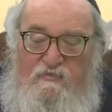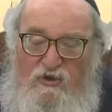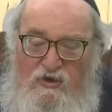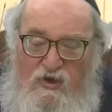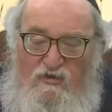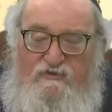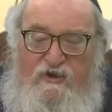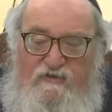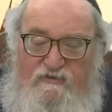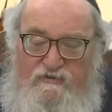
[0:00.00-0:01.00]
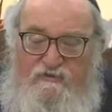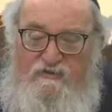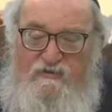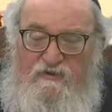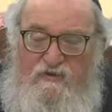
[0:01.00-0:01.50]
And Bechalzais,
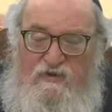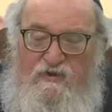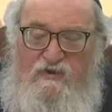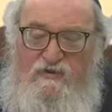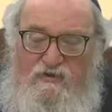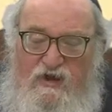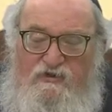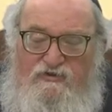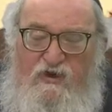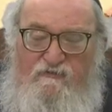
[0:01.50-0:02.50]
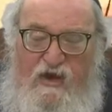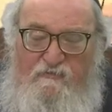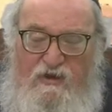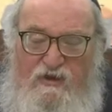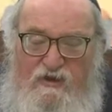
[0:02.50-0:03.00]
Lai
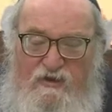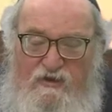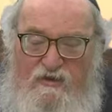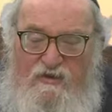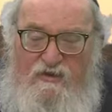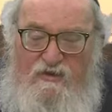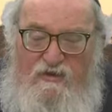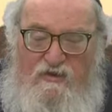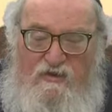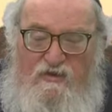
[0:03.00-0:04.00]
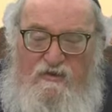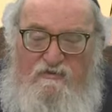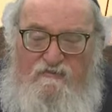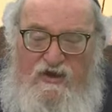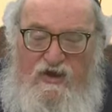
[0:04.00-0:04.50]
Shavapai,
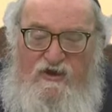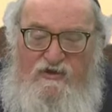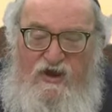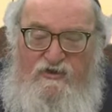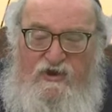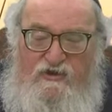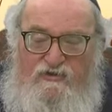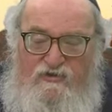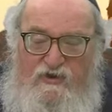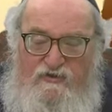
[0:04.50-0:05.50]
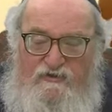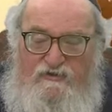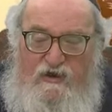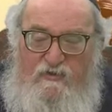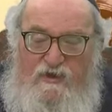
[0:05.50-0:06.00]
V'yoid Yadai This
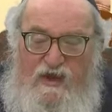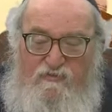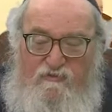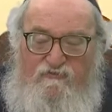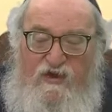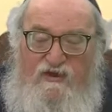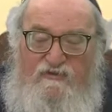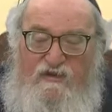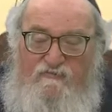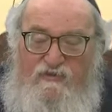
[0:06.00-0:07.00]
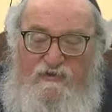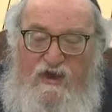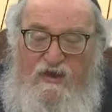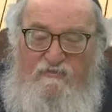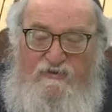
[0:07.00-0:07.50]
is going to be a refrain several
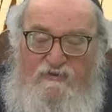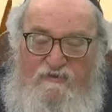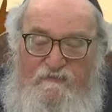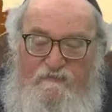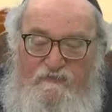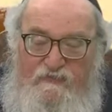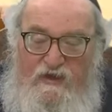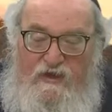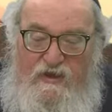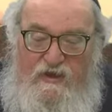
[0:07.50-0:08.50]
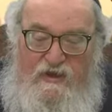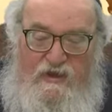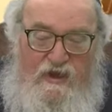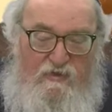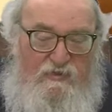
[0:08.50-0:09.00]
times.
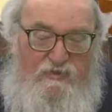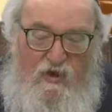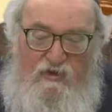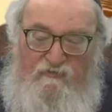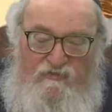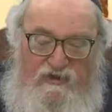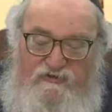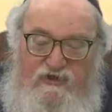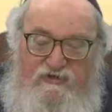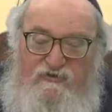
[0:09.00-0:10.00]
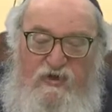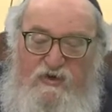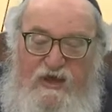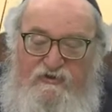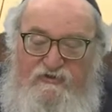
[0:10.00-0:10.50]
And with all of this
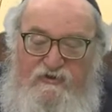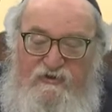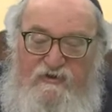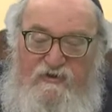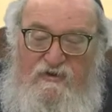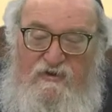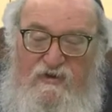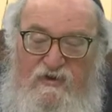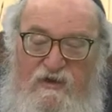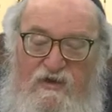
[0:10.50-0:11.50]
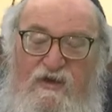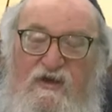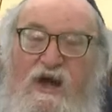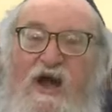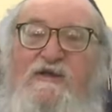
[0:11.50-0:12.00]
dislocation,
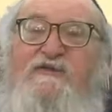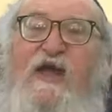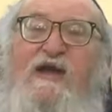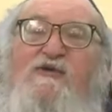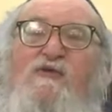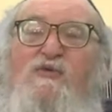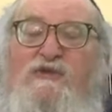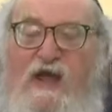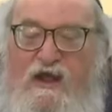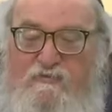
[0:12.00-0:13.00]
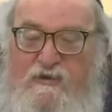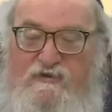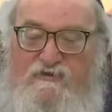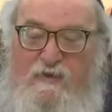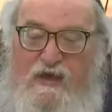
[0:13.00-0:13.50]
God's anger will not
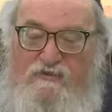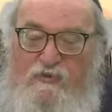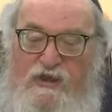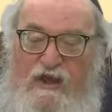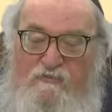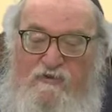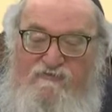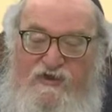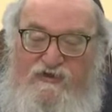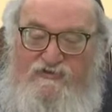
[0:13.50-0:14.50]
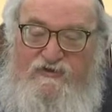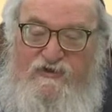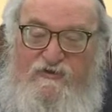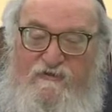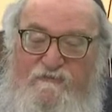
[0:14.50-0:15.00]
be spent, will not be finished.